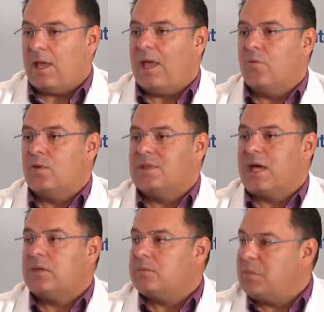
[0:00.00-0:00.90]
And what
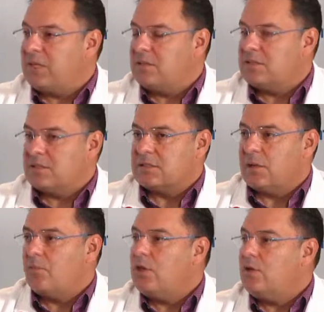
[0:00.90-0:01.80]
that means is
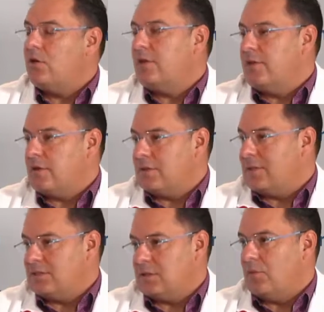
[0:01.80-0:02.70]
that we know that there are
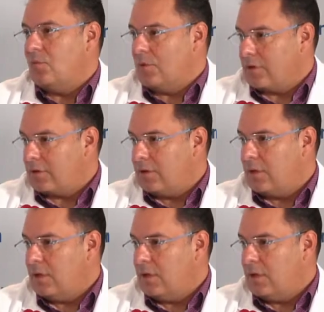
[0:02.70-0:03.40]
things that work.